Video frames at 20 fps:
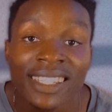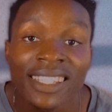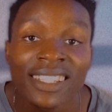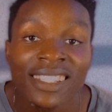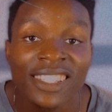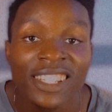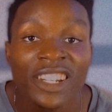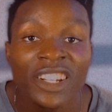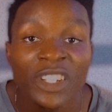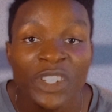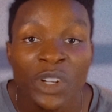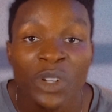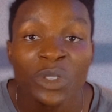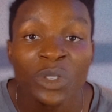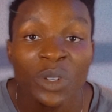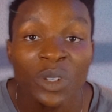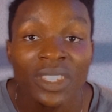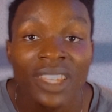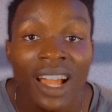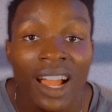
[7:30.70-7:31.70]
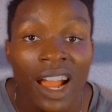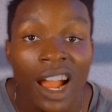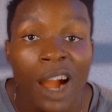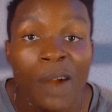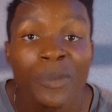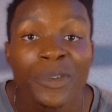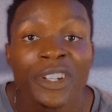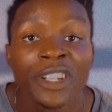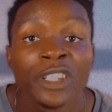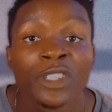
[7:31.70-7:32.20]
6th generation Toyota
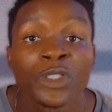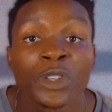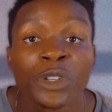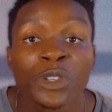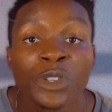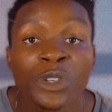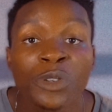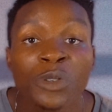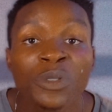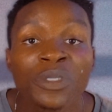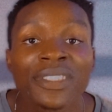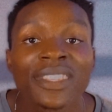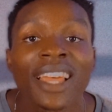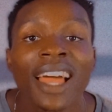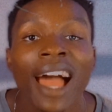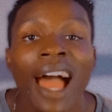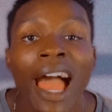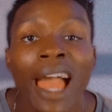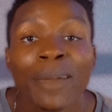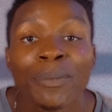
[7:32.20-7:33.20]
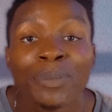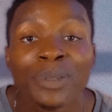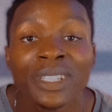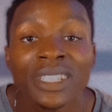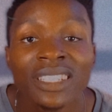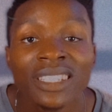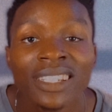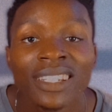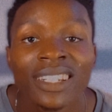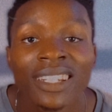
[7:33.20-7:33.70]
Camry introduced
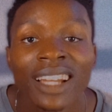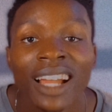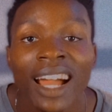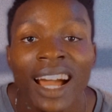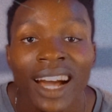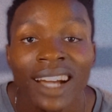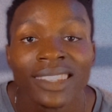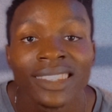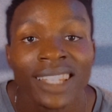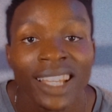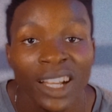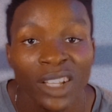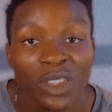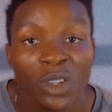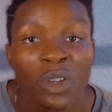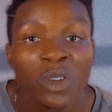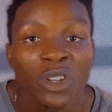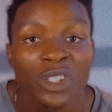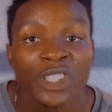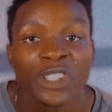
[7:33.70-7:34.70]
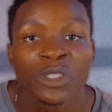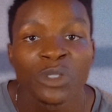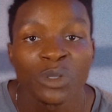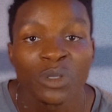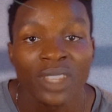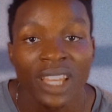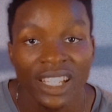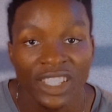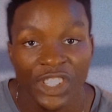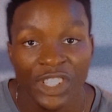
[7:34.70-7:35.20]
hybrid car technology to
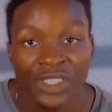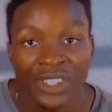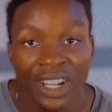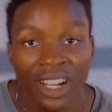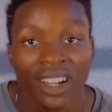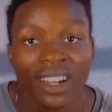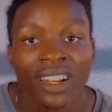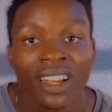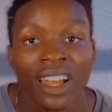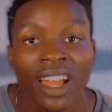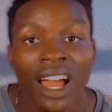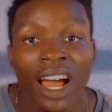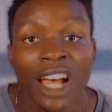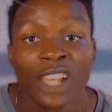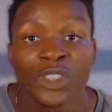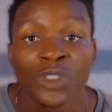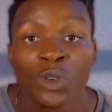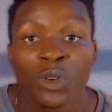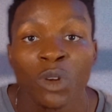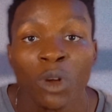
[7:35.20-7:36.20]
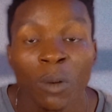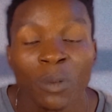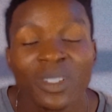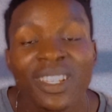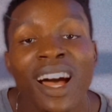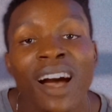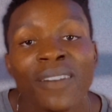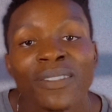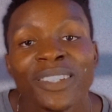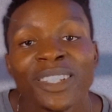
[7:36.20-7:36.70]
Nigeria, as you'll
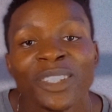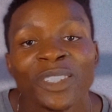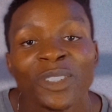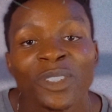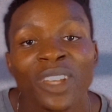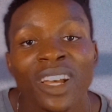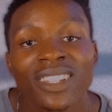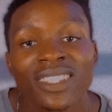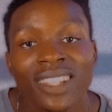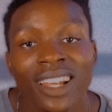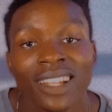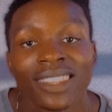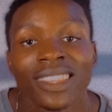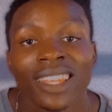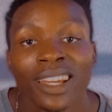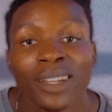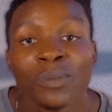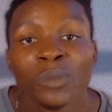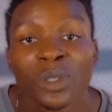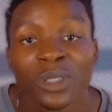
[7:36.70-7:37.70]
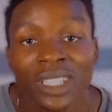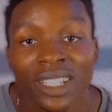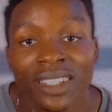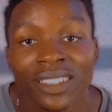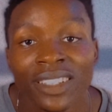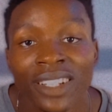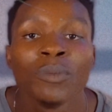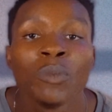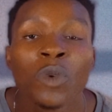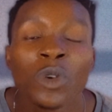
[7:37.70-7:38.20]
observe in the 2010 model.
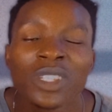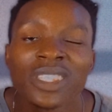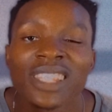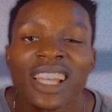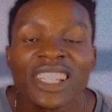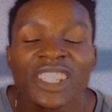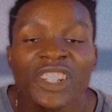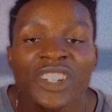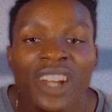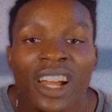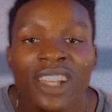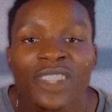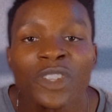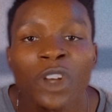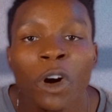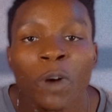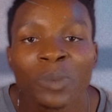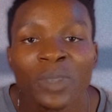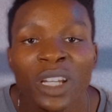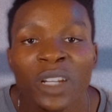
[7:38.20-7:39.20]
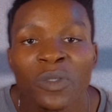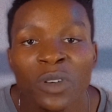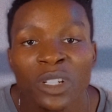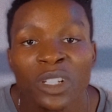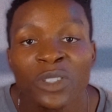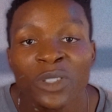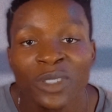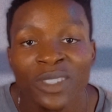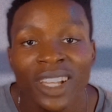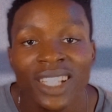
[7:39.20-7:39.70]
Most Nigerians opted for
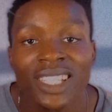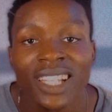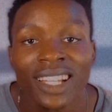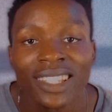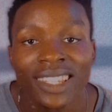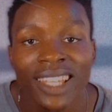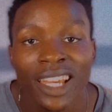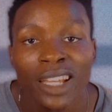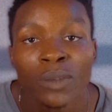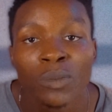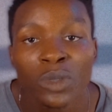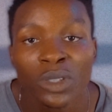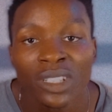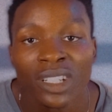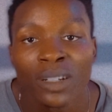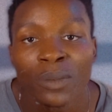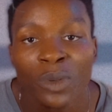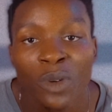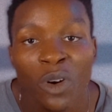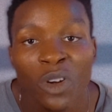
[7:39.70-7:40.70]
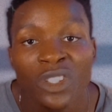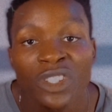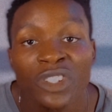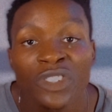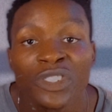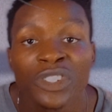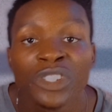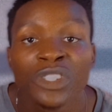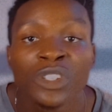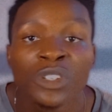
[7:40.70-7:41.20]
this 2010 model because it
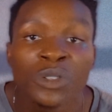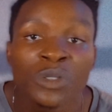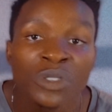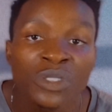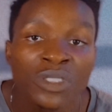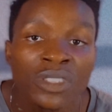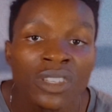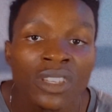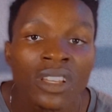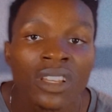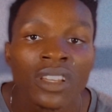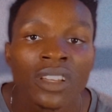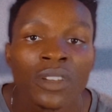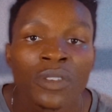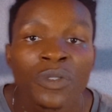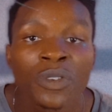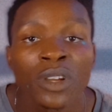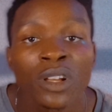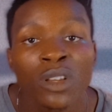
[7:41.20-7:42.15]
reduced fuel